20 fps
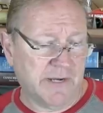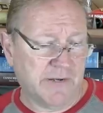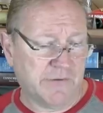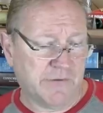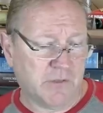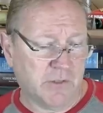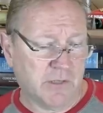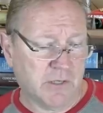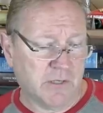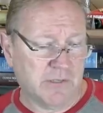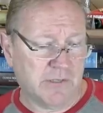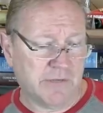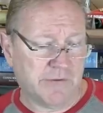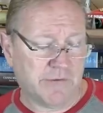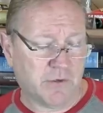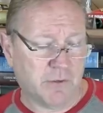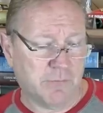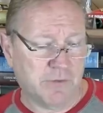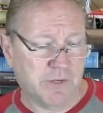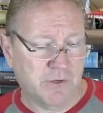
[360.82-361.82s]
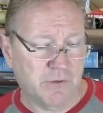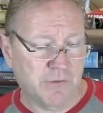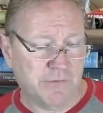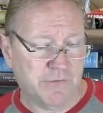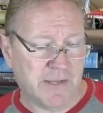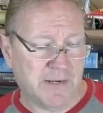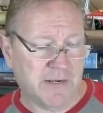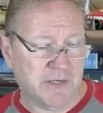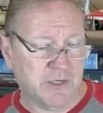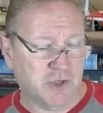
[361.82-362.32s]
it is clear that the term
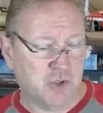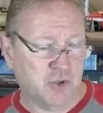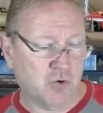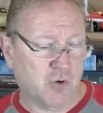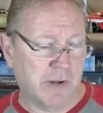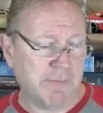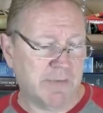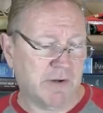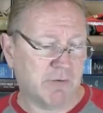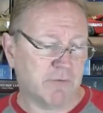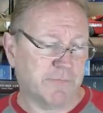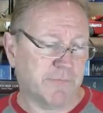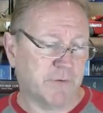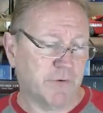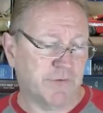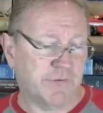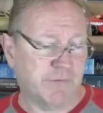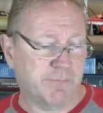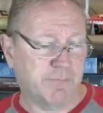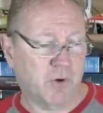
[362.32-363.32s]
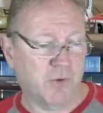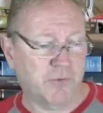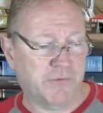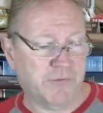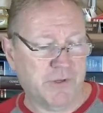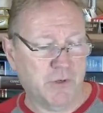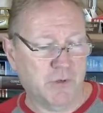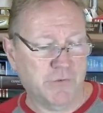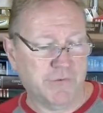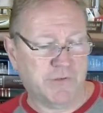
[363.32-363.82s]
use and enjoyment refers to both
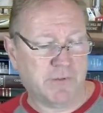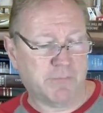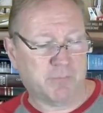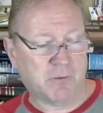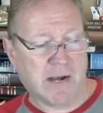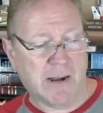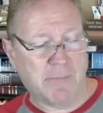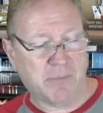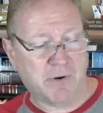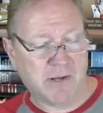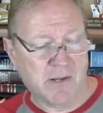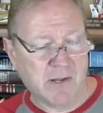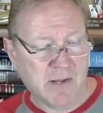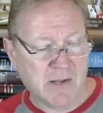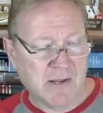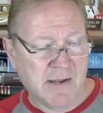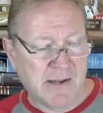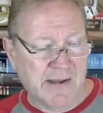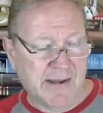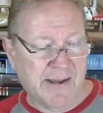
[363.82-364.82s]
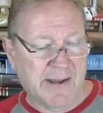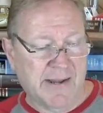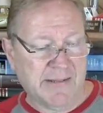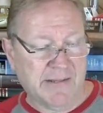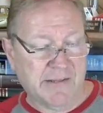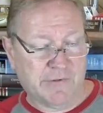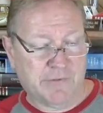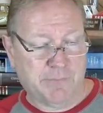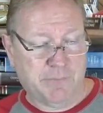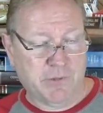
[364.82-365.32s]
the use of the property
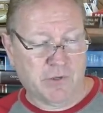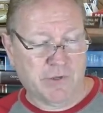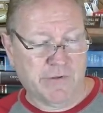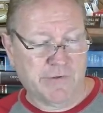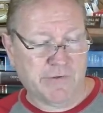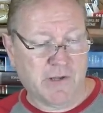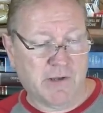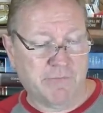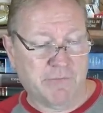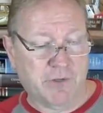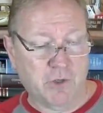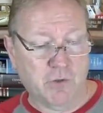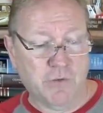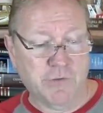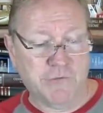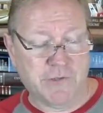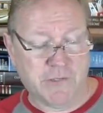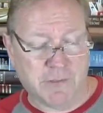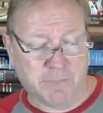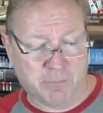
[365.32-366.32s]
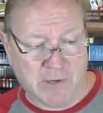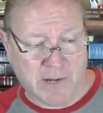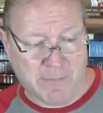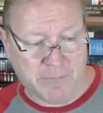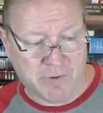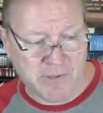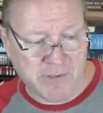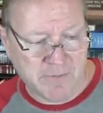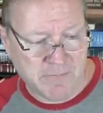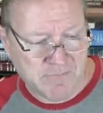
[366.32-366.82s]
and the experience of using the
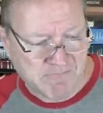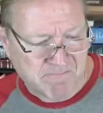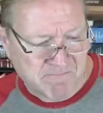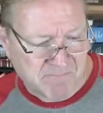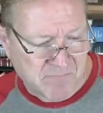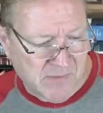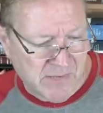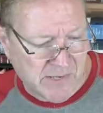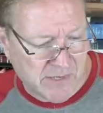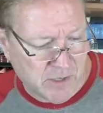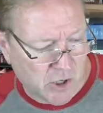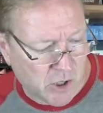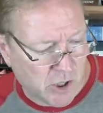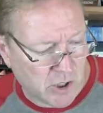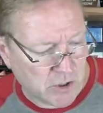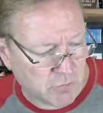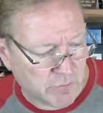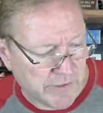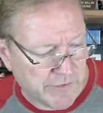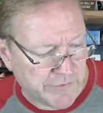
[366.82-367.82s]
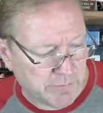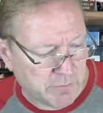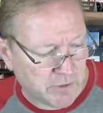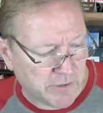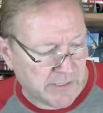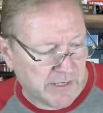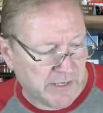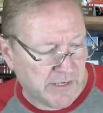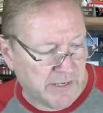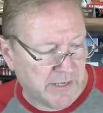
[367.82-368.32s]
property. An
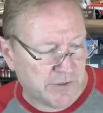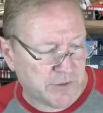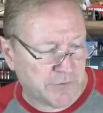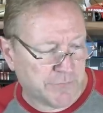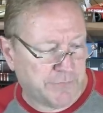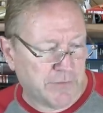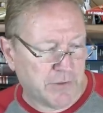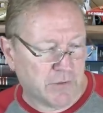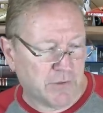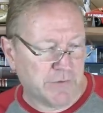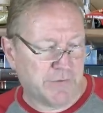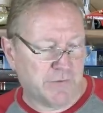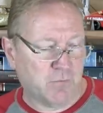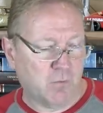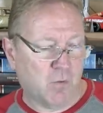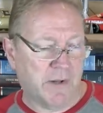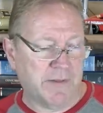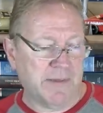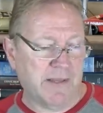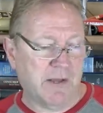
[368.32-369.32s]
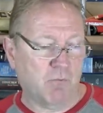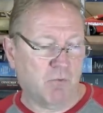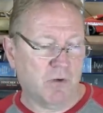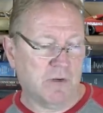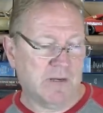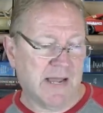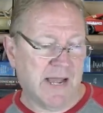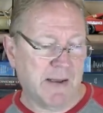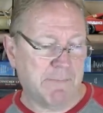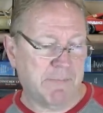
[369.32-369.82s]
unreasonable interference is one that
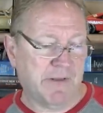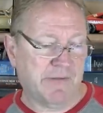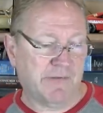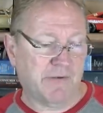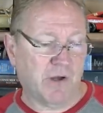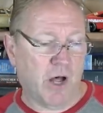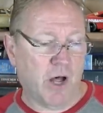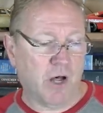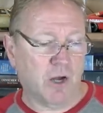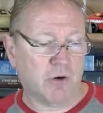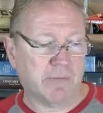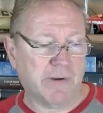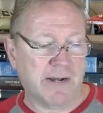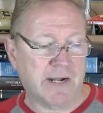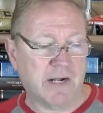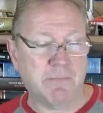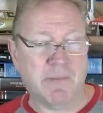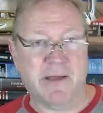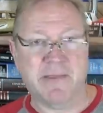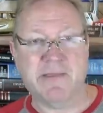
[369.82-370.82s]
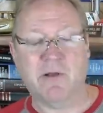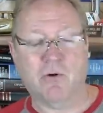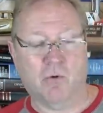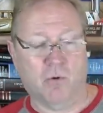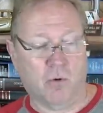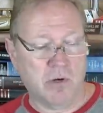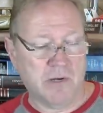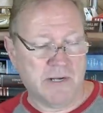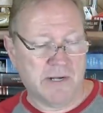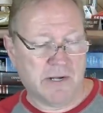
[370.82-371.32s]
would not be tolerated by the
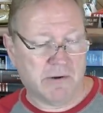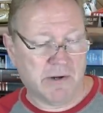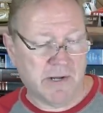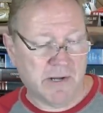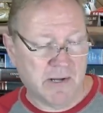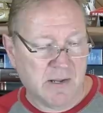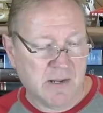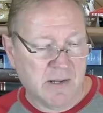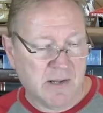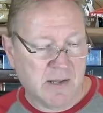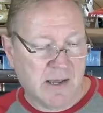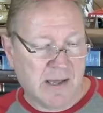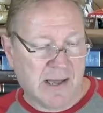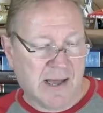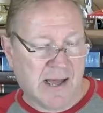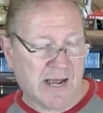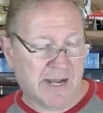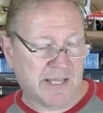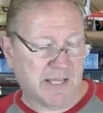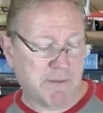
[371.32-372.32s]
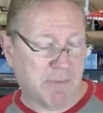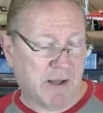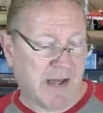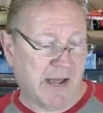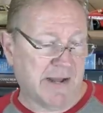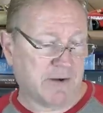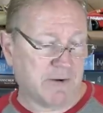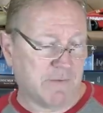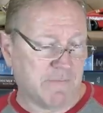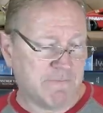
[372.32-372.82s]
ordinary
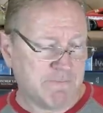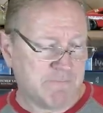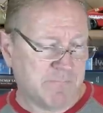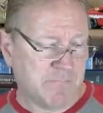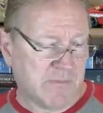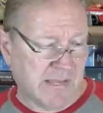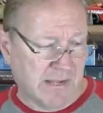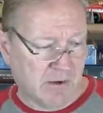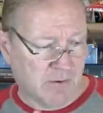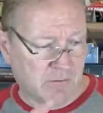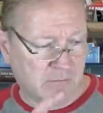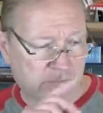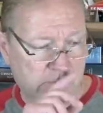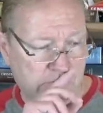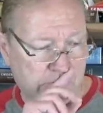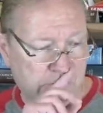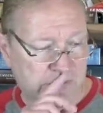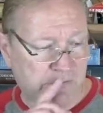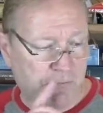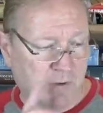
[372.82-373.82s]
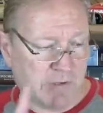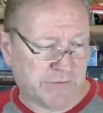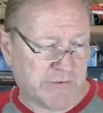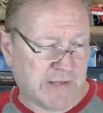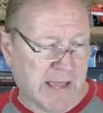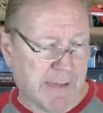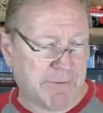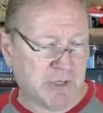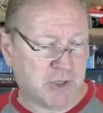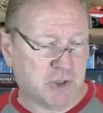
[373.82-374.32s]
occupier. Now, while
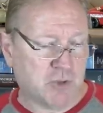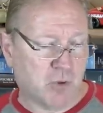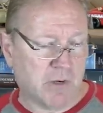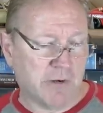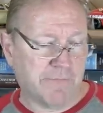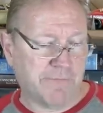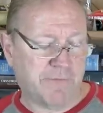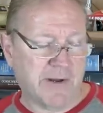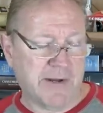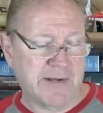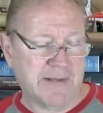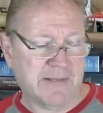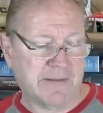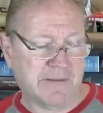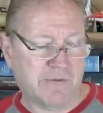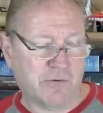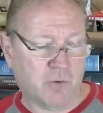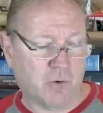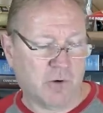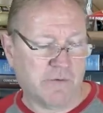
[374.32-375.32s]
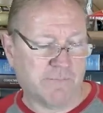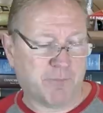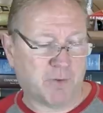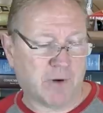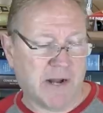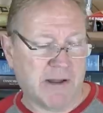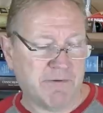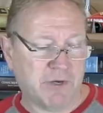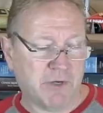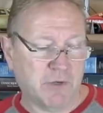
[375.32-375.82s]
stopping short at finding that the tort of
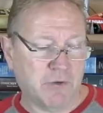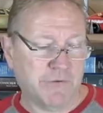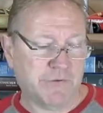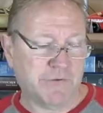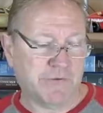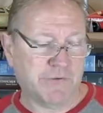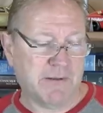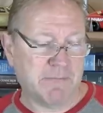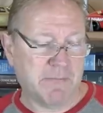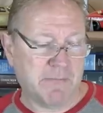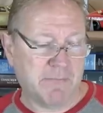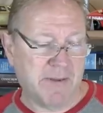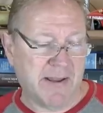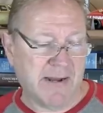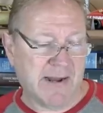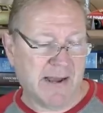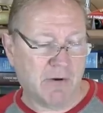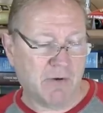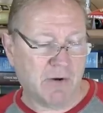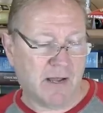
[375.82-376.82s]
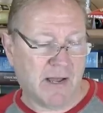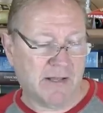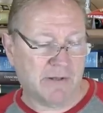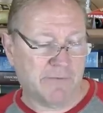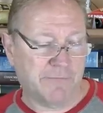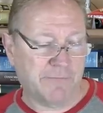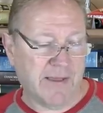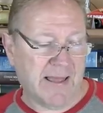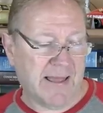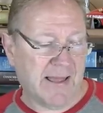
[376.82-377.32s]
private nuisance had been made out on
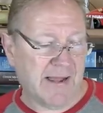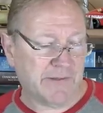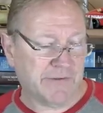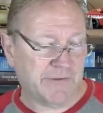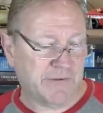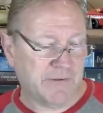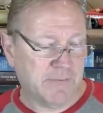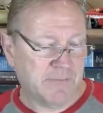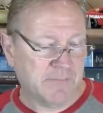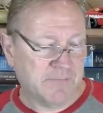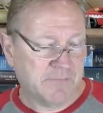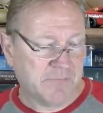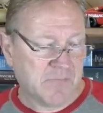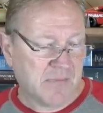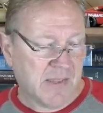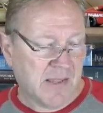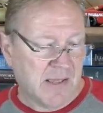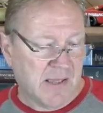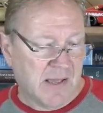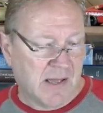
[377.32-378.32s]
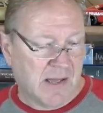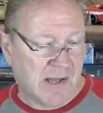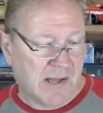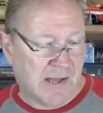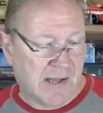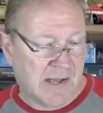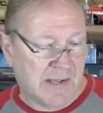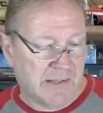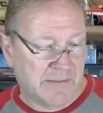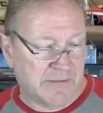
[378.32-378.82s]
the facts,
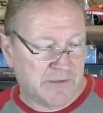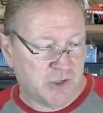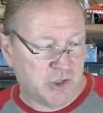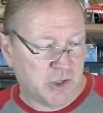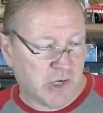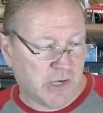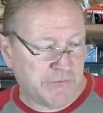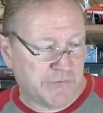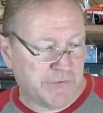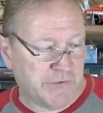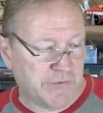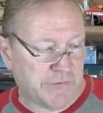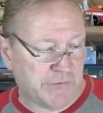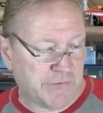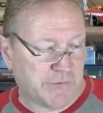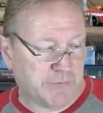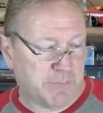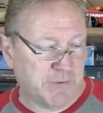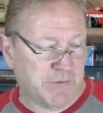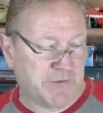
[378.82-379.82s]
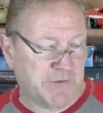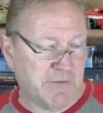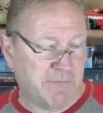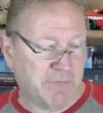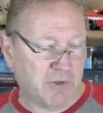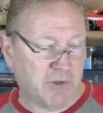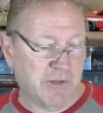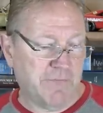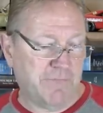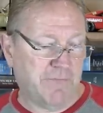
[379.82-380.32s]
the justice
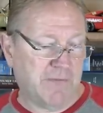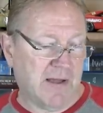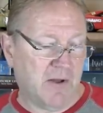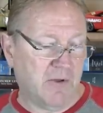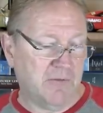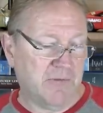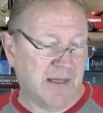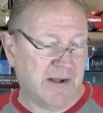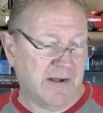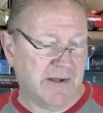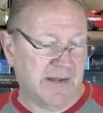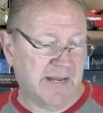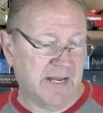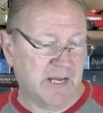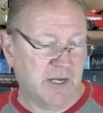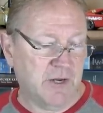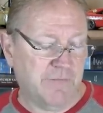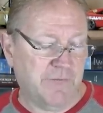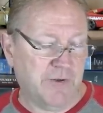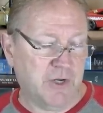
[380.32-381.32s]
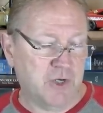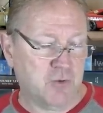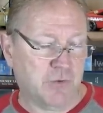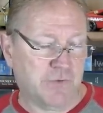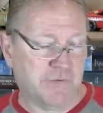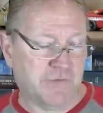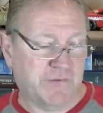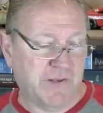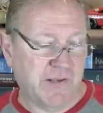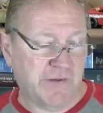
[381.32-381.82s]
specifically found that an
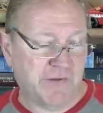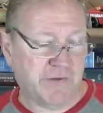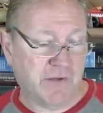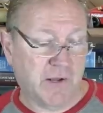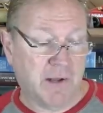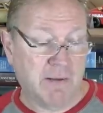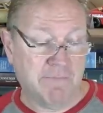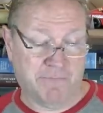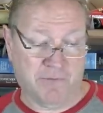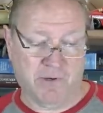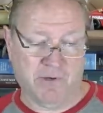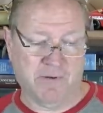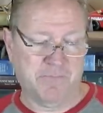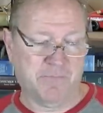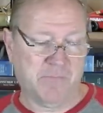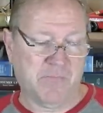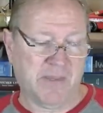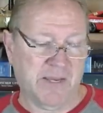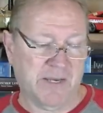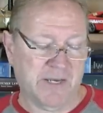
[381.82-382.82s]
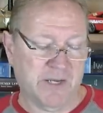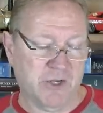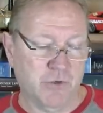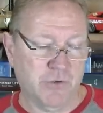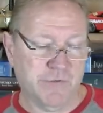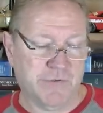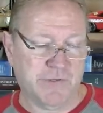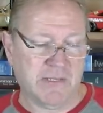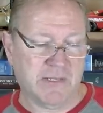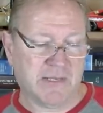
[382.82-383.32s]
individual's discomfort in
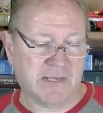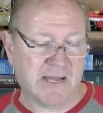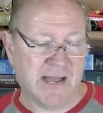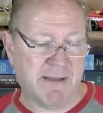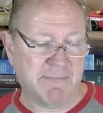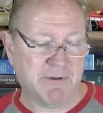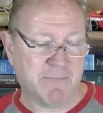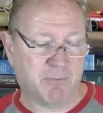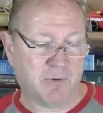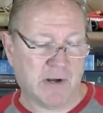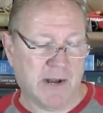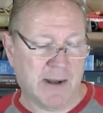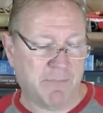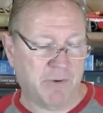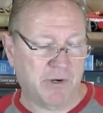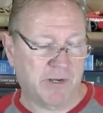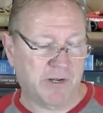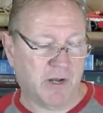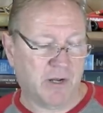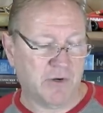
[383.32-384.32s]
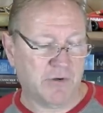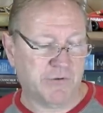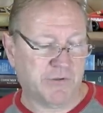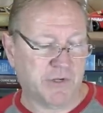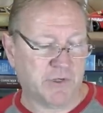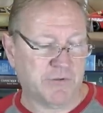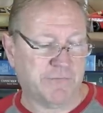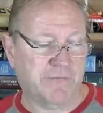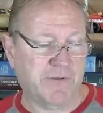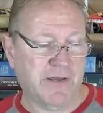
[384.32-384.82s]
using the common property under
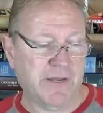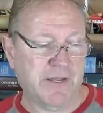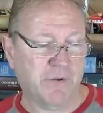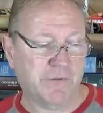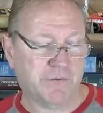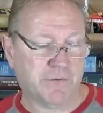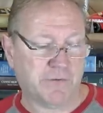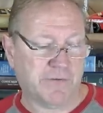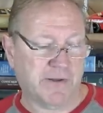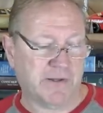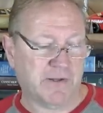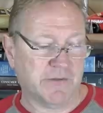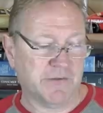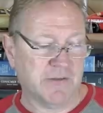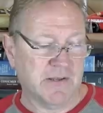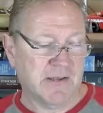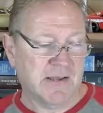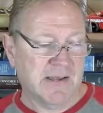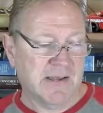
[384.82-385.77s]
such video surveillance